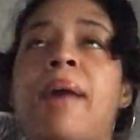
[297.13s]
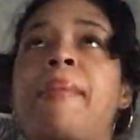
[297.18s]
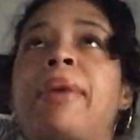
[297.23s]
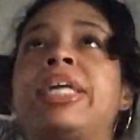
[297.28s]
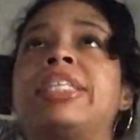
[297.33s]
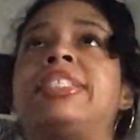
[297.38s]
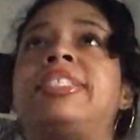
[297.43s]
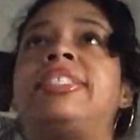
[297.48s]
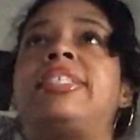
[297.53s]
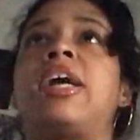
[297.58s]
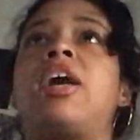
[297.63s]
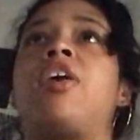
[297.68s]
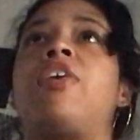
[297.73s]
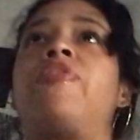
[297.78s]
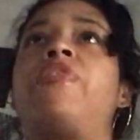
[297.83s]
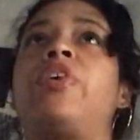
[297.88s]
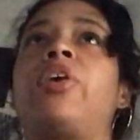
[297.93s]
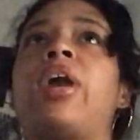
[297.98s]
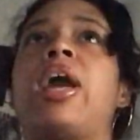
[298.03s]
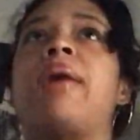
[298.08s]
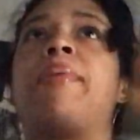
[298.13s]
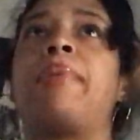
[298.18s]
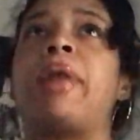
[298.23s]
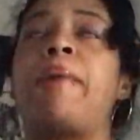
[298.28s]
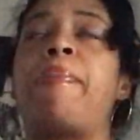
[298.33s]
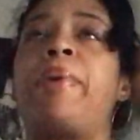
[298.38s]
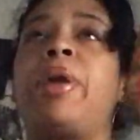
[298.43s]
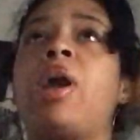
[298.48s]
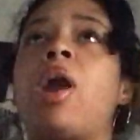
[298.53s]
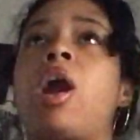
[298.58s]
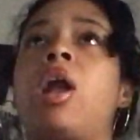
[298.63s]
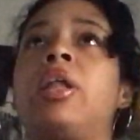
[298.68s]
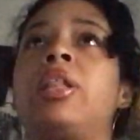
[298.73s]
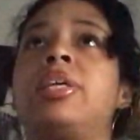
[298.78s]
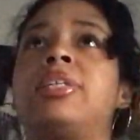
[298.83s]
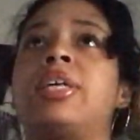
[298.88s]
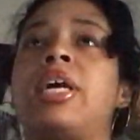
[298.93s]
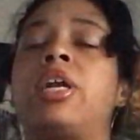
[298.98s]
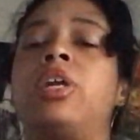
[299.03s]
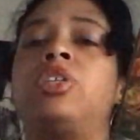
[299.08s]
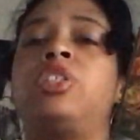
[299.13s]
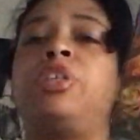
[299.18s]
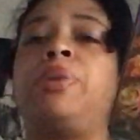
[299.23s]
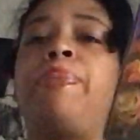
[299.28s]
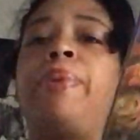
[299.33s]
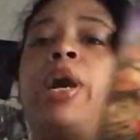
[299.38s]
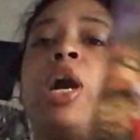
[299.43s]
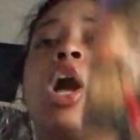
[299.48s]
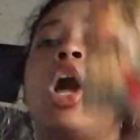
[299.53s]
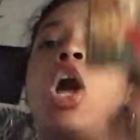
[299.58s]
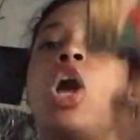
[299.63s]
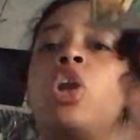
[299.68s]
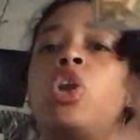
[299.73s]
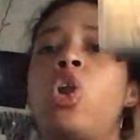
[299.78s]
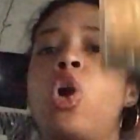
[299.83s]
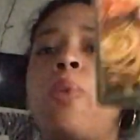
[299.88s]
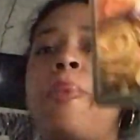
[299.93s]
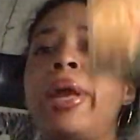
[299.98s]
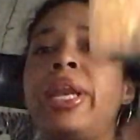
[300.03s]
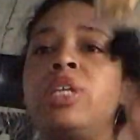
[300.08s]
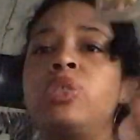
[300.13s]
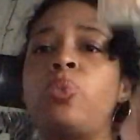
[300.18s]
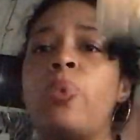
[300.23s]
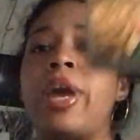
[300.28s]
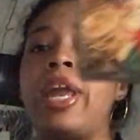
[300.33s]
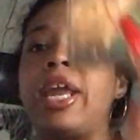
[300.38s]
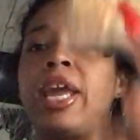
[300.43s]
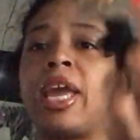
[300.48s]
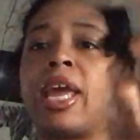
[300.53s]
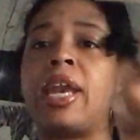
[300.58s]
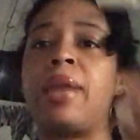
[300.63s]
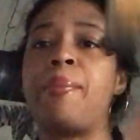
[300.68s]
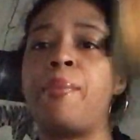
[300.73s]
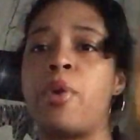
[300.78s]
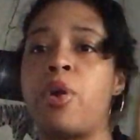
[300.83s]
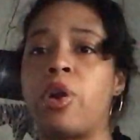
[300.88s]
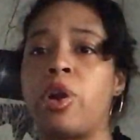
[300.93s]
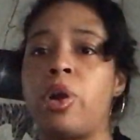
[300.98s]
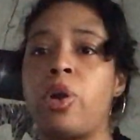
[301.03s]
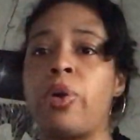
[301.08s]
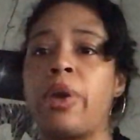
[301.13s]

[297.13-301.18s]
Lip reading: on myself, okay? I'm not being hard on this energy, but nobody's waiting anymore,